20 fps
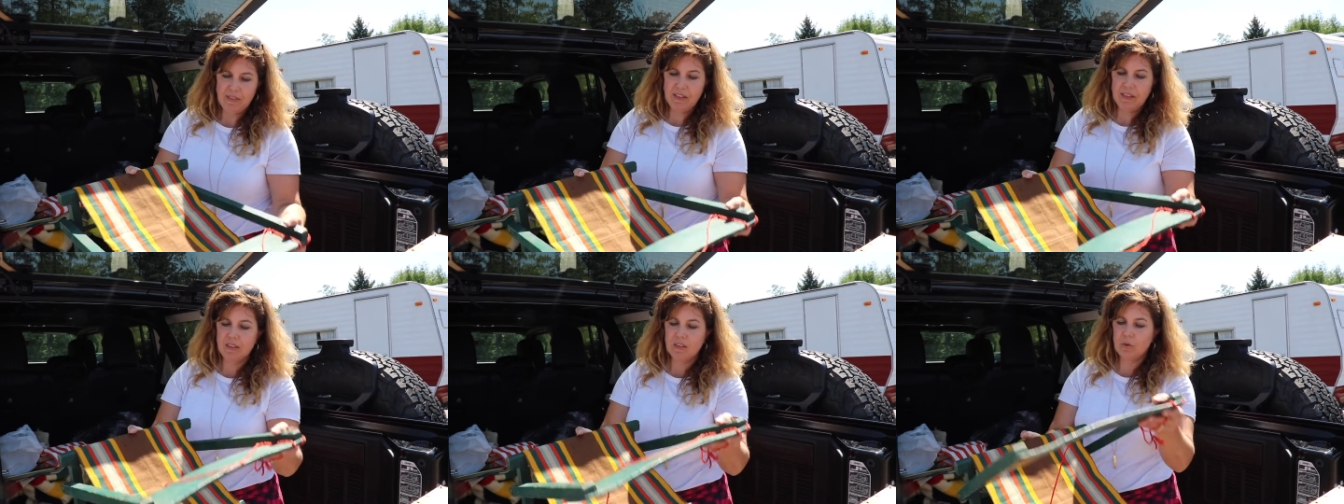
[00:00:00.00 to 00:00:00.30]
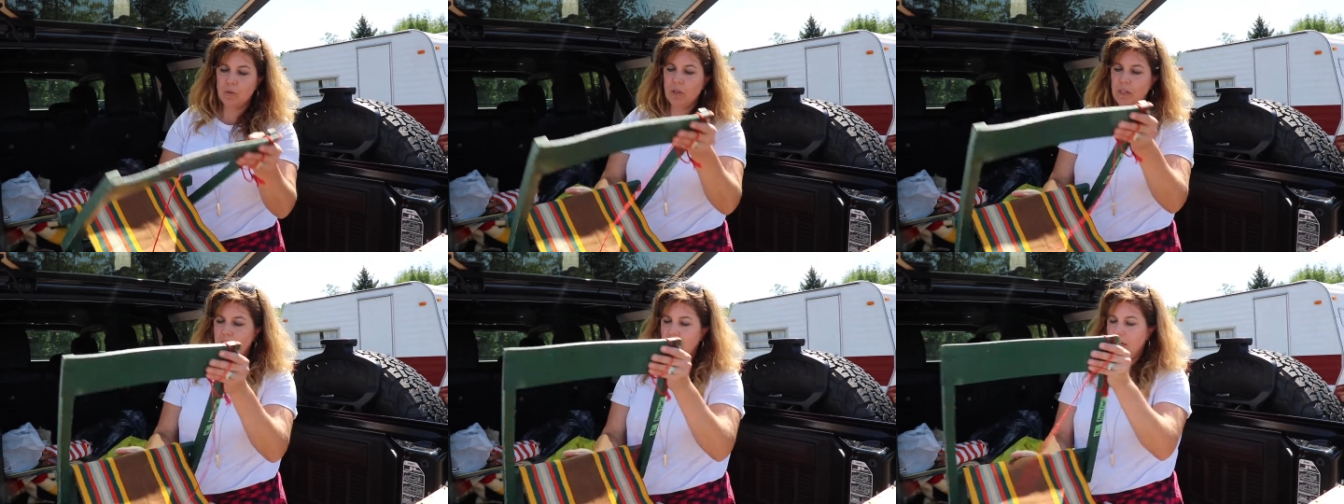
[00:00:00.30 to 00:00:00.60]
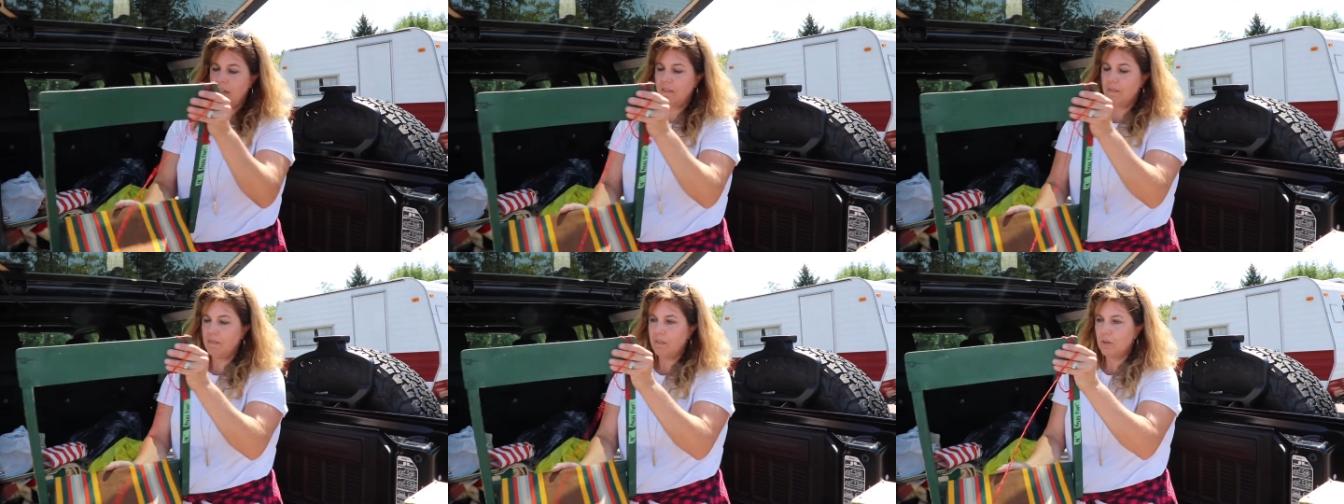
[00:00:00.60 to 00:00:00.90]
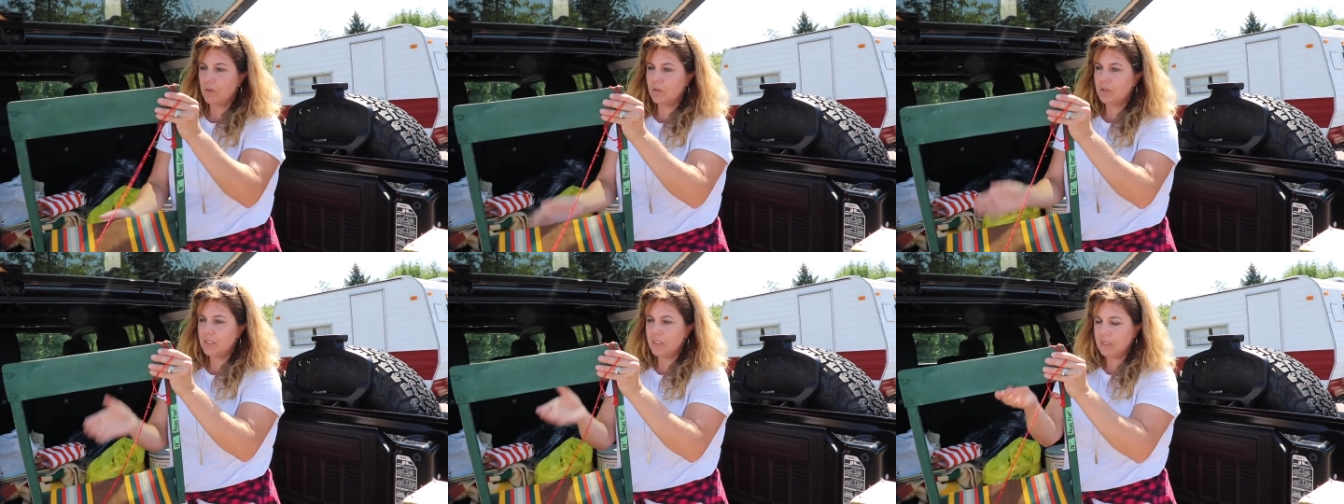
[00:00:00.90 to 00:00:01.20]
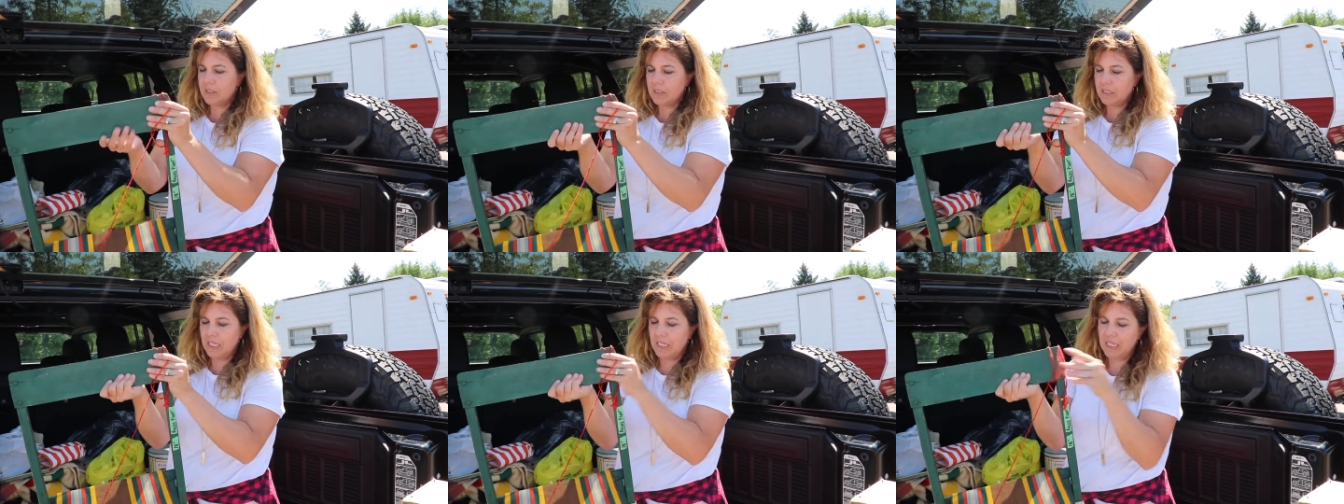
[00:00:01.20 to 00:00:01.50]
this one
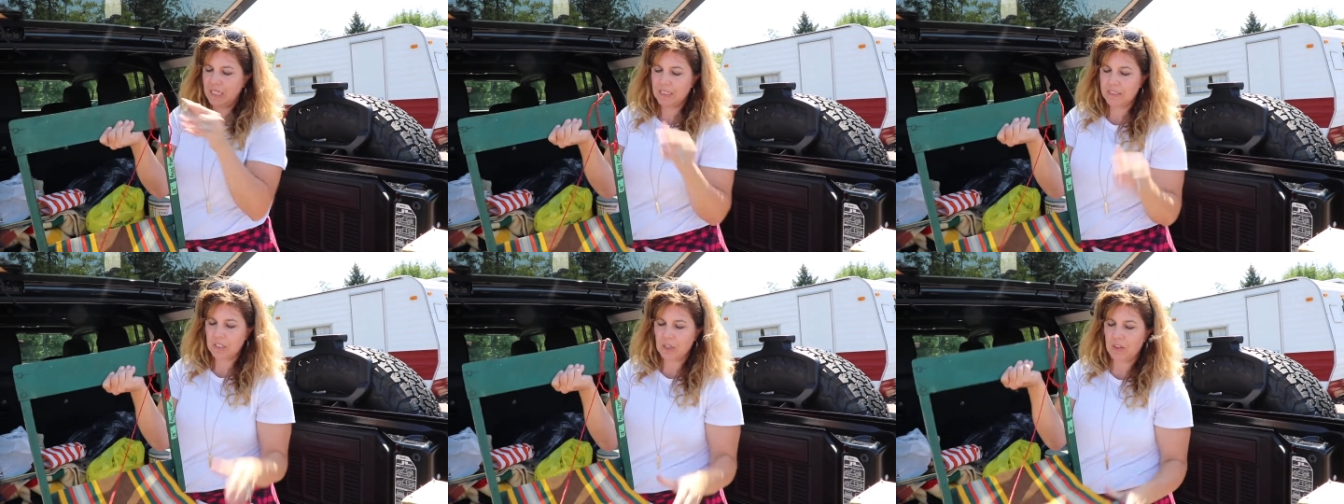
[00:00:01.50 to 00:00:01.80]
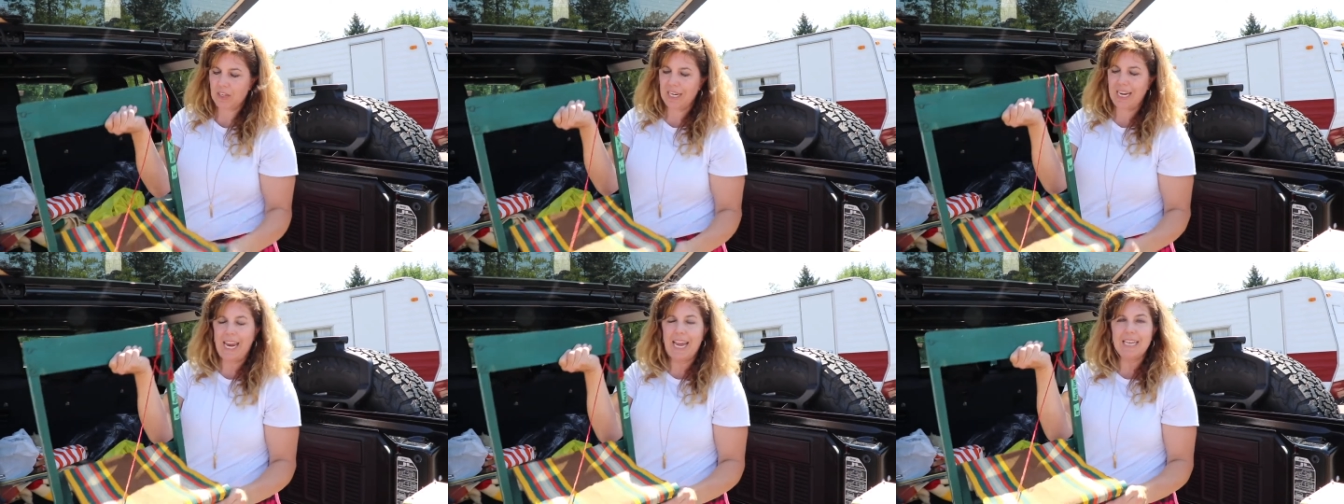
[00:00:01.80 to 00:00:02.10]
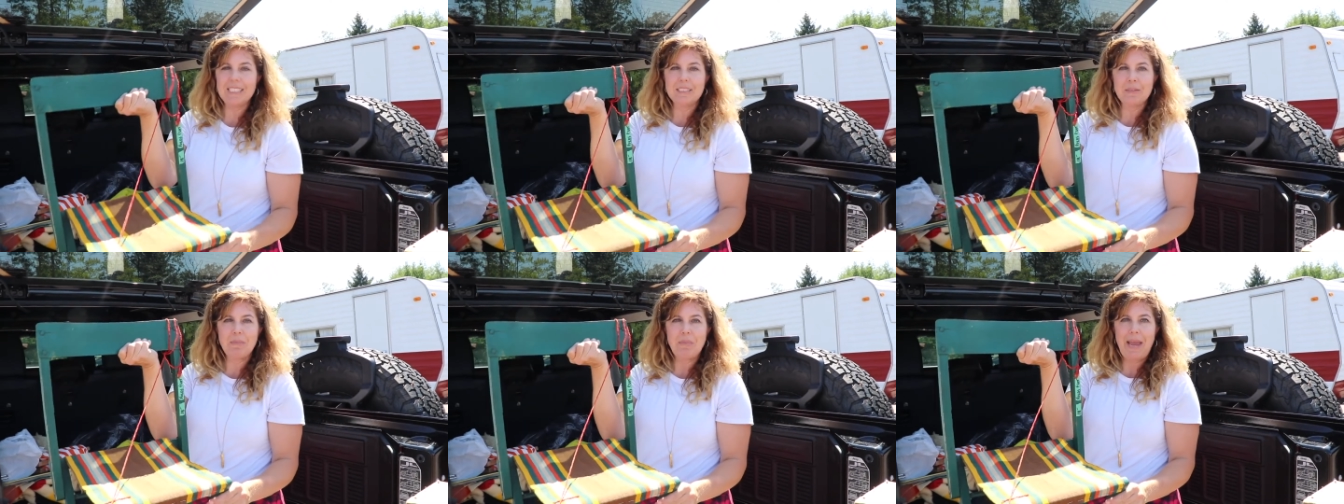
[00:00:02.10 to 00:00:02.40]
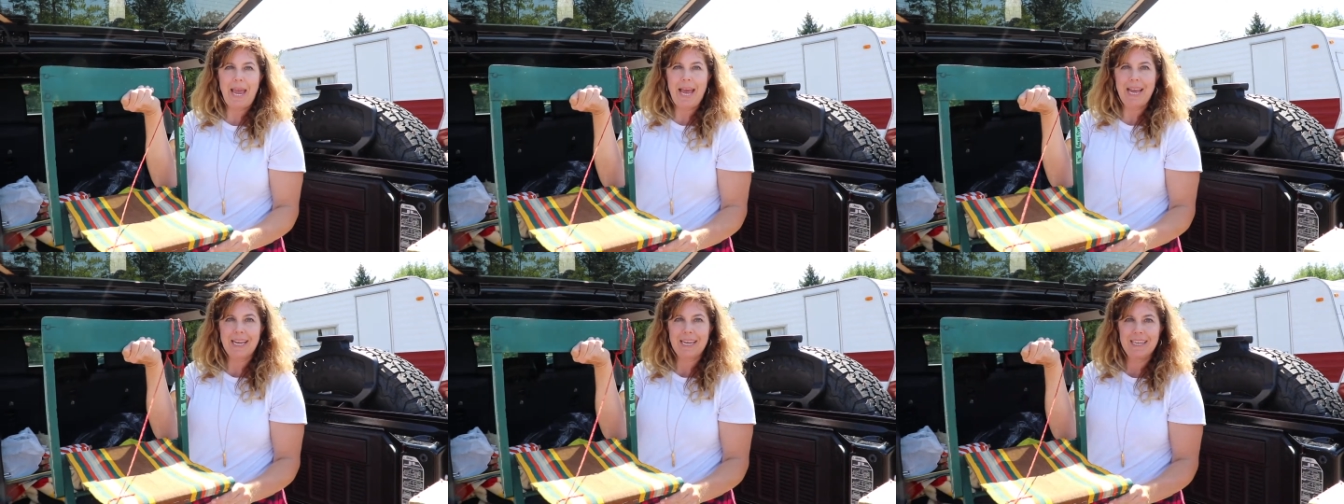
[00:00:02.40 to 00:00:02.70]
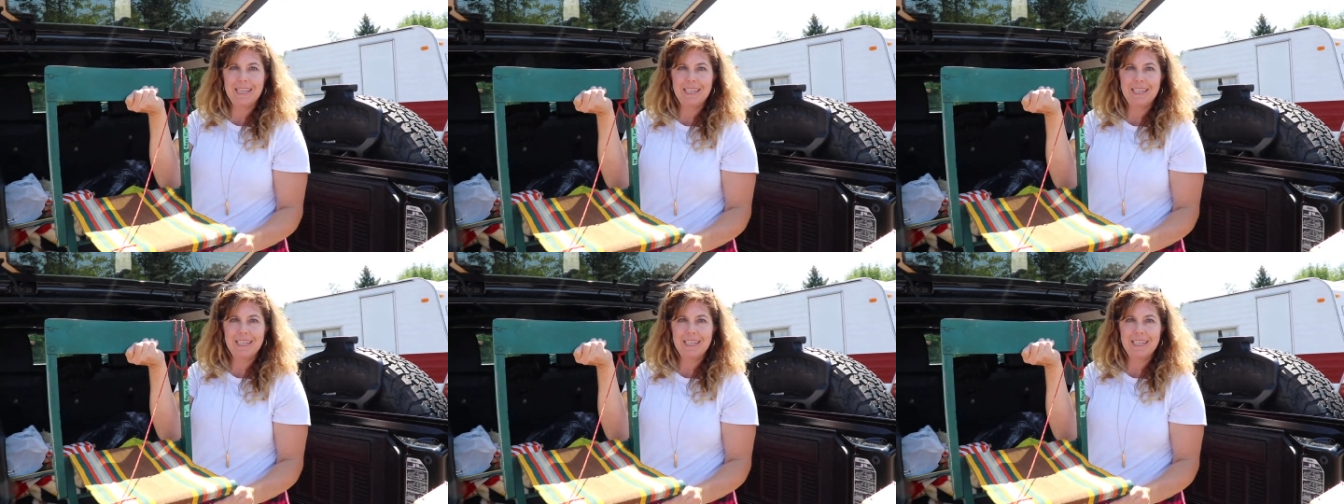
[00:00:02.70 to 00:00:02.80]
unfolds so that it has a back.